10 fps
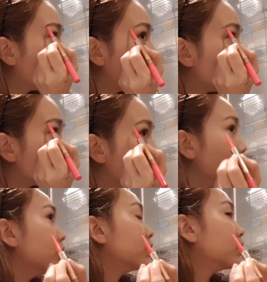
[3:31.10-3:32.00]
ano siya
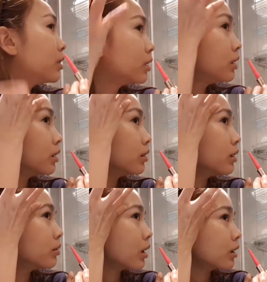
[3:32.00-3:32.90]
ba?
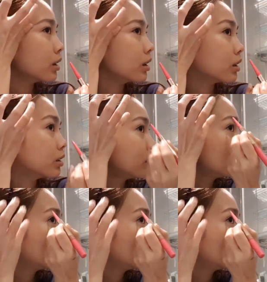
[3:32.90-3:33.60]
Toto na.